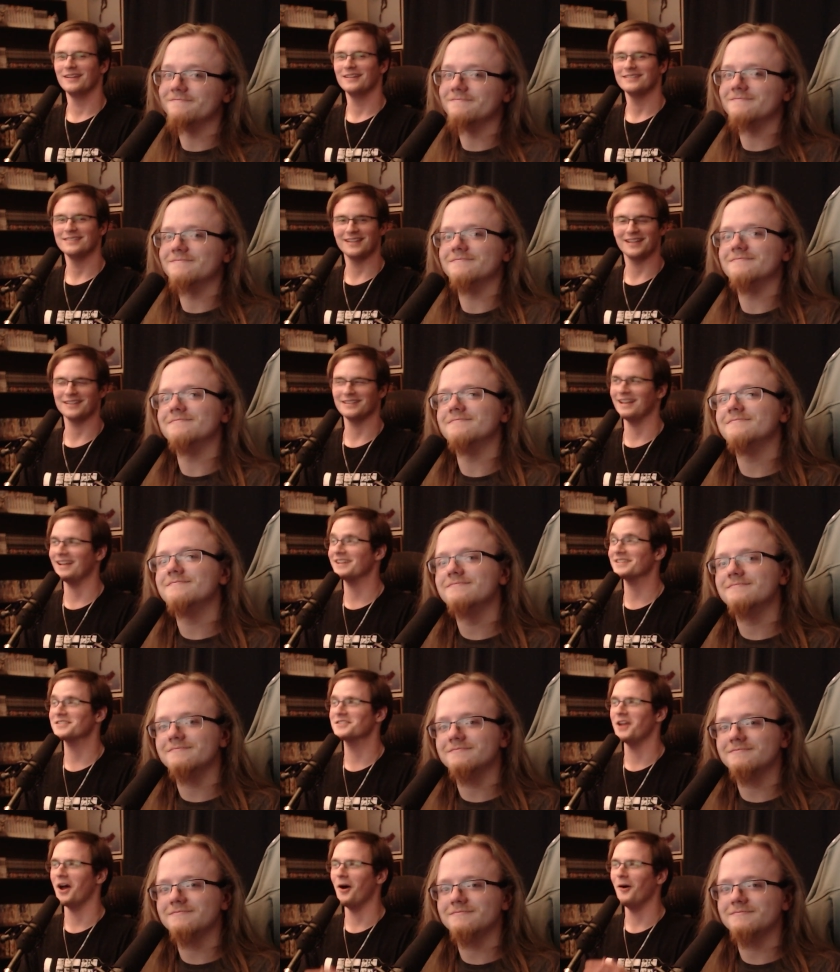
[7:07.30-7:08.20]
Speaker 1: Let
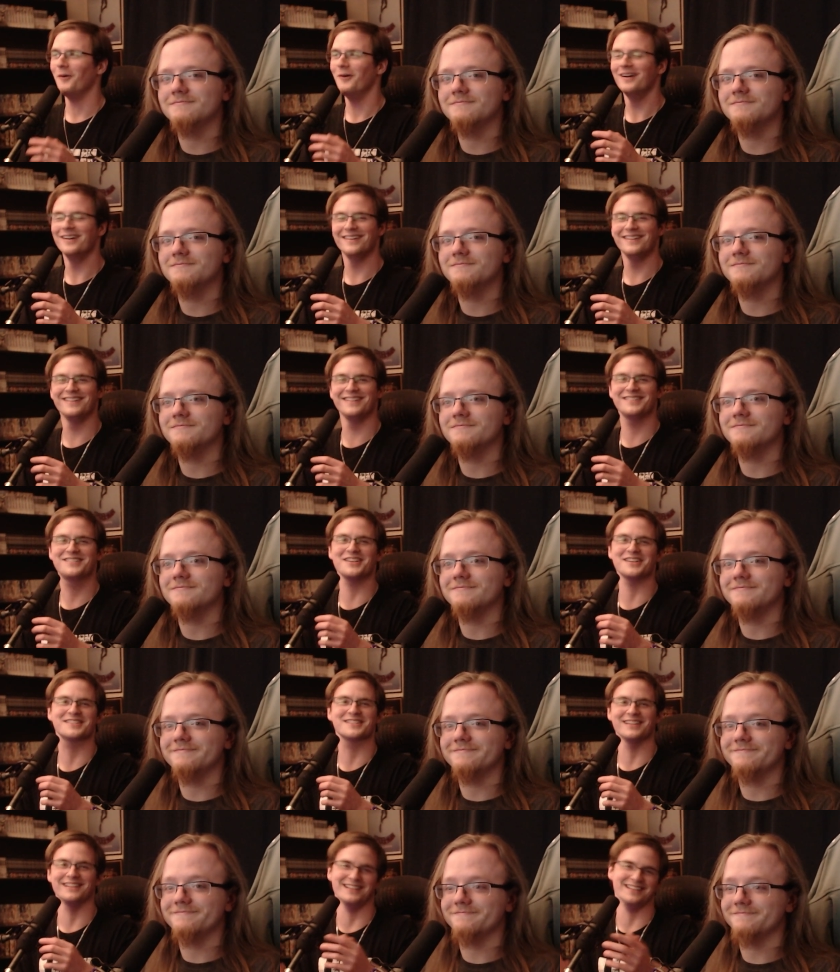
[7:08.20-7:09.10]
us know.
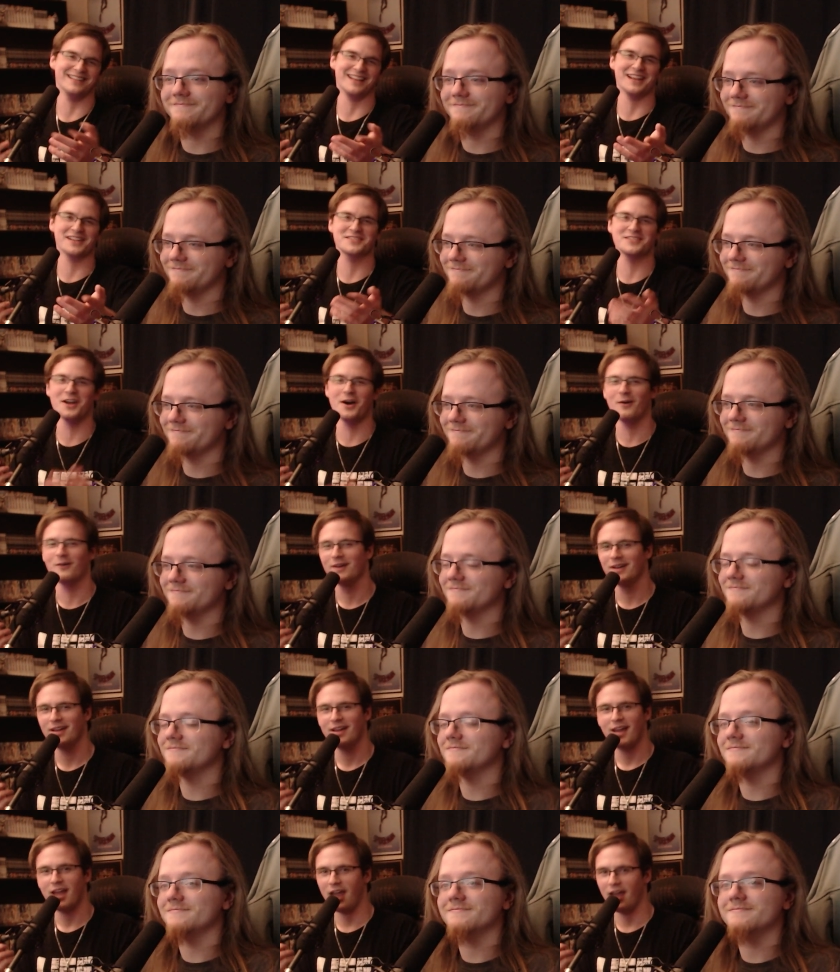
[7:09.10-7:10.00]
Just let us know
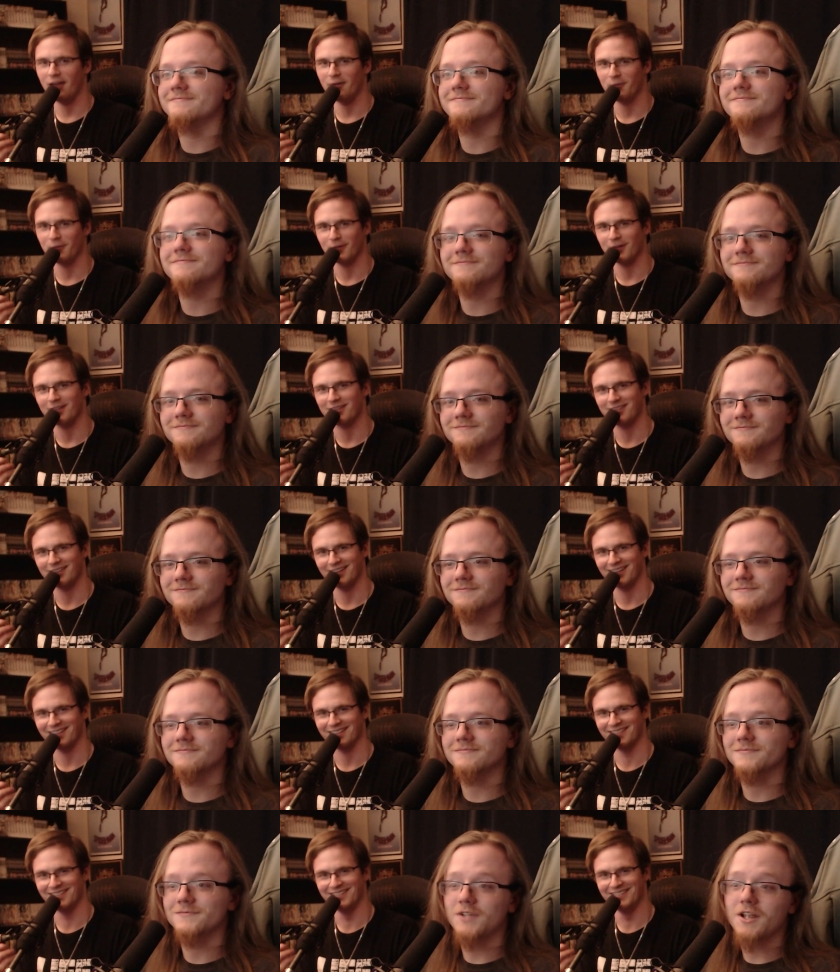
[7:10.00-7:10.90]

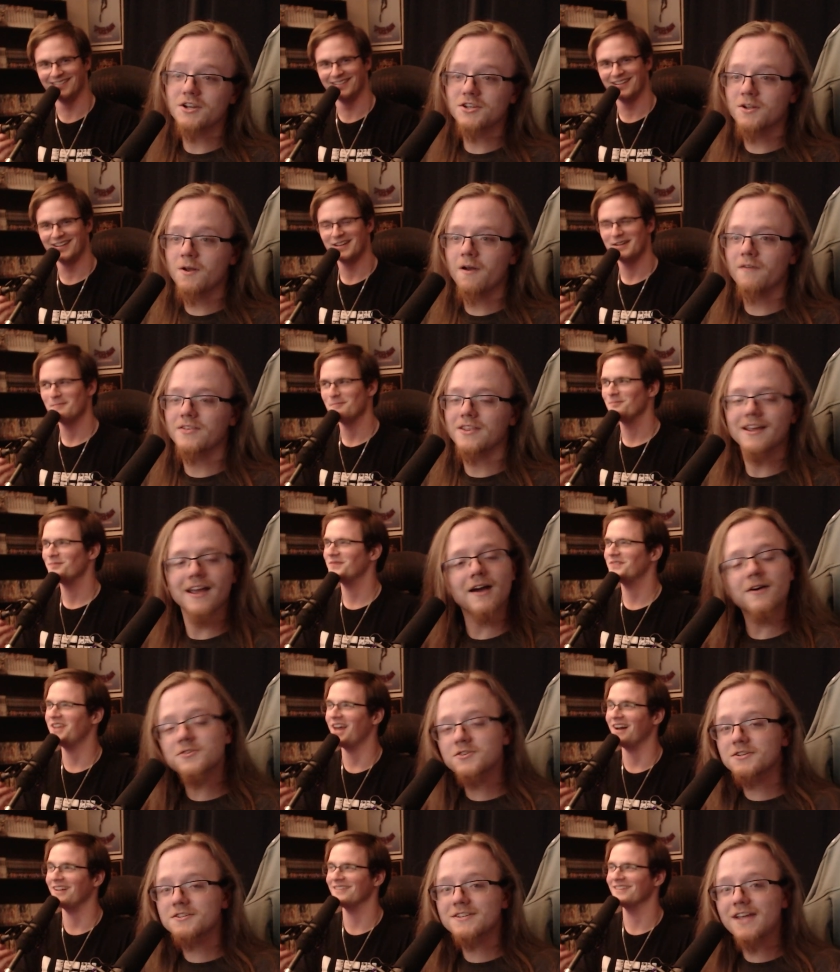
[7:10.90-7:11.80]
everything. Let us know everything.
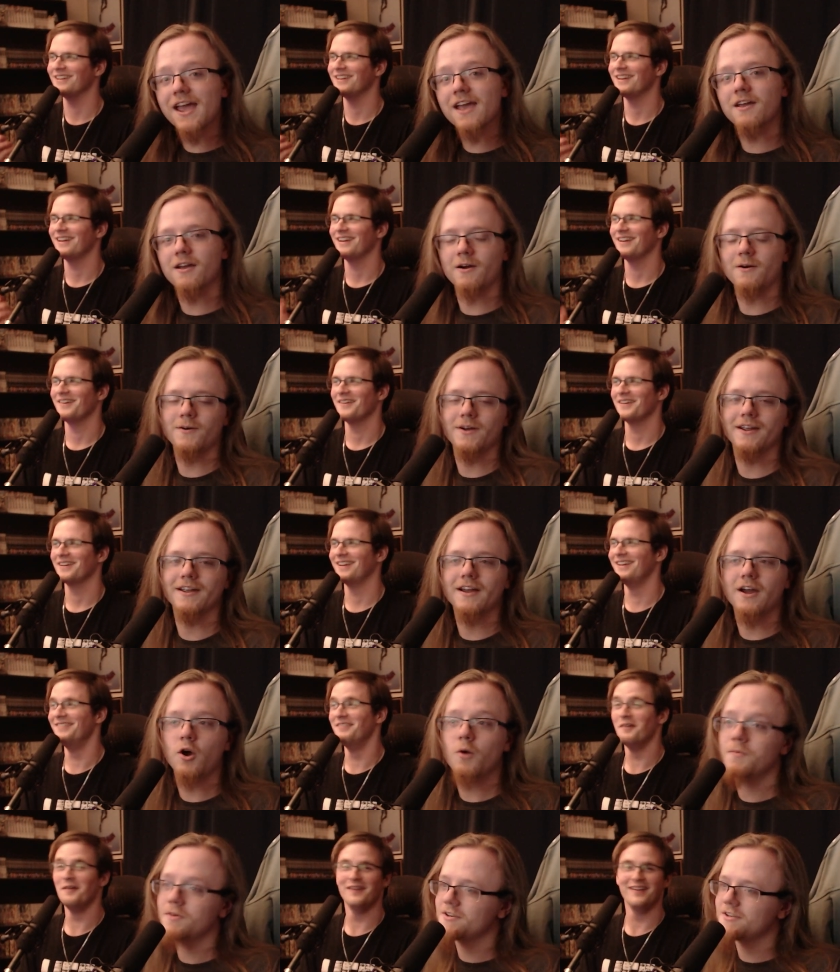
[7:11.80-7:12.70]
How's your day going?
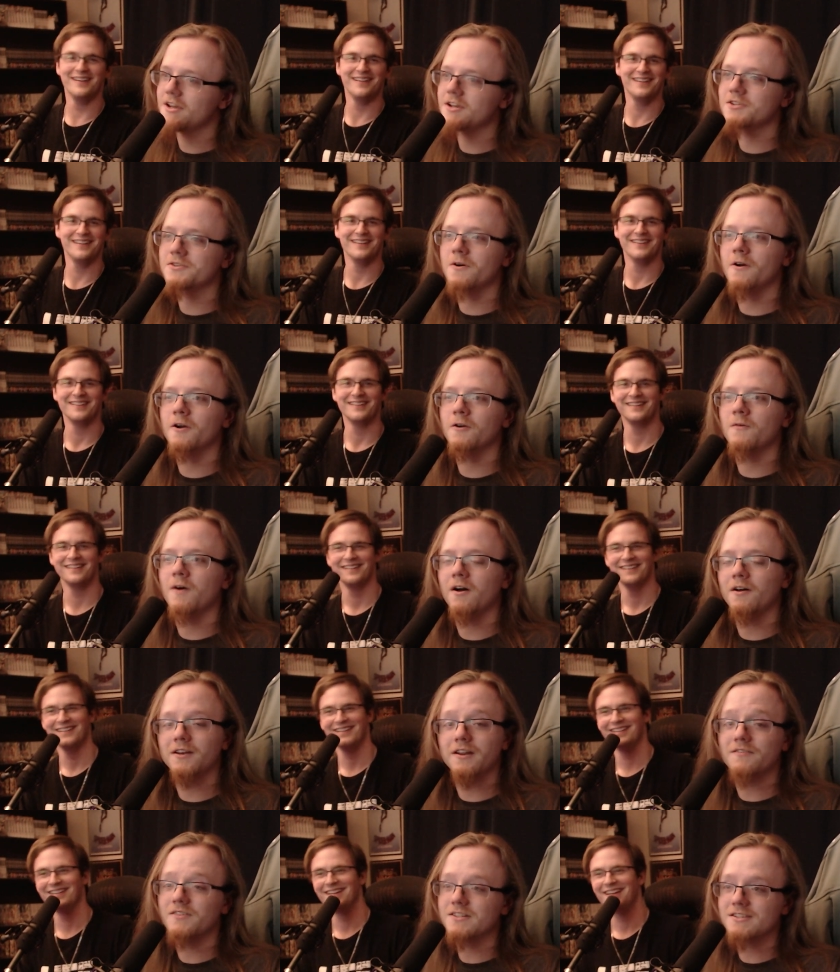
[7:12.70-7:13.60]
I hope your day is going
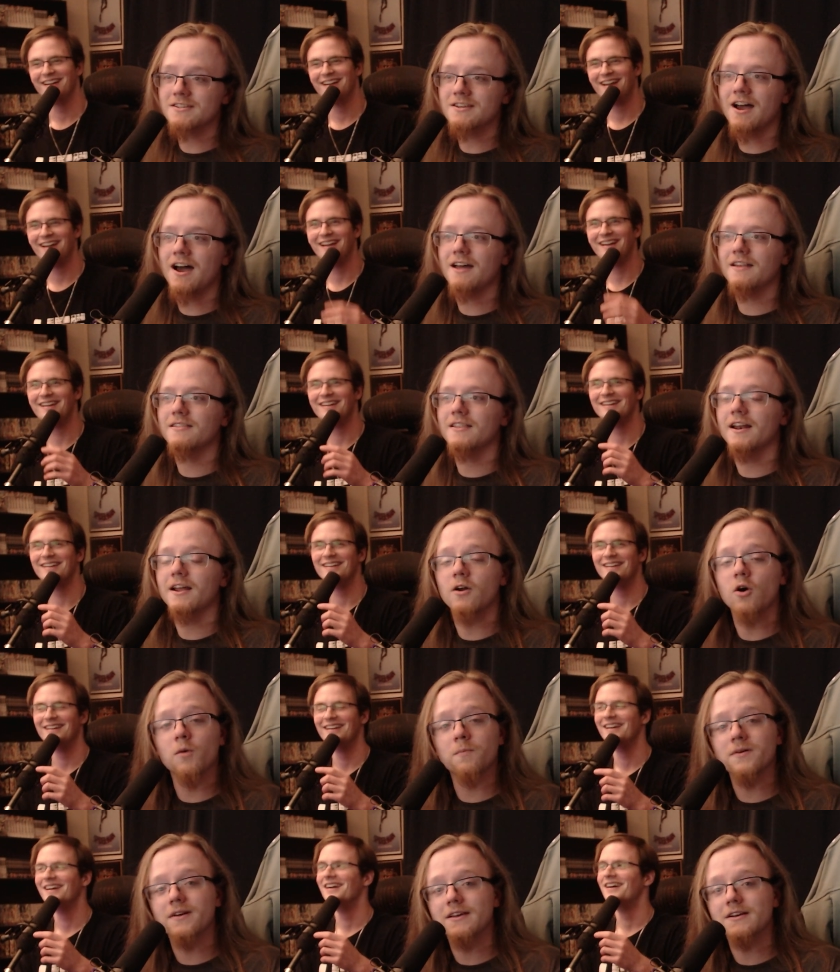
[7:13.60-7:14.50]
well. And if it's not, then I
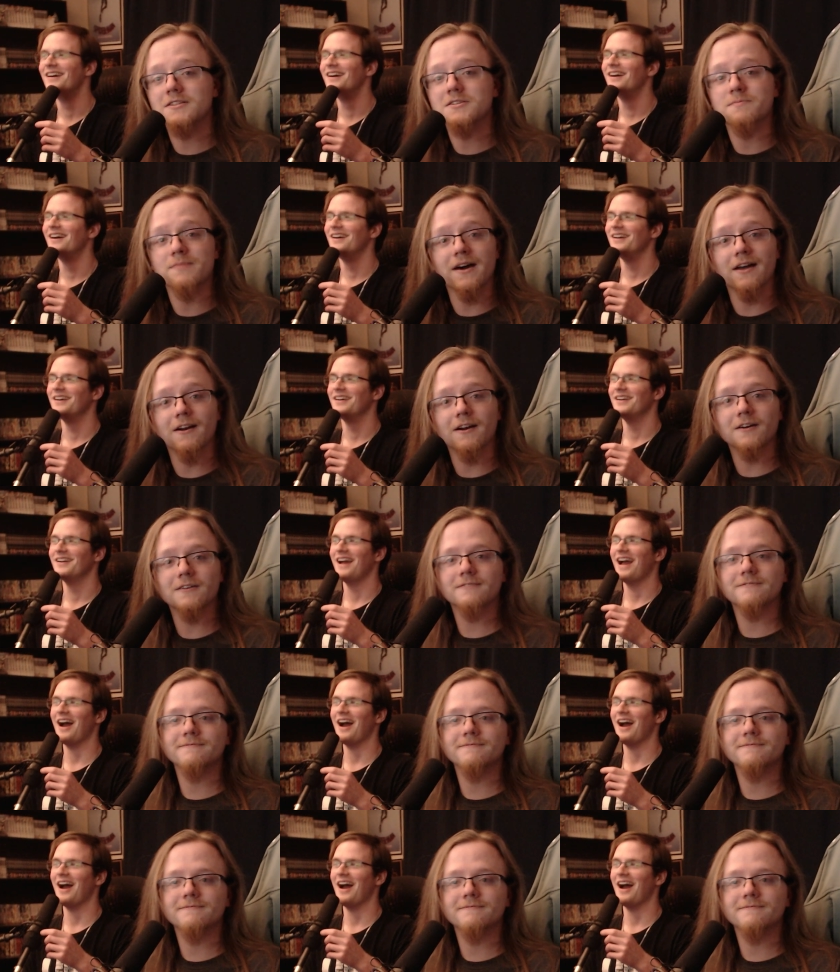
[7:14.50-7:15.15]
hope it gets better.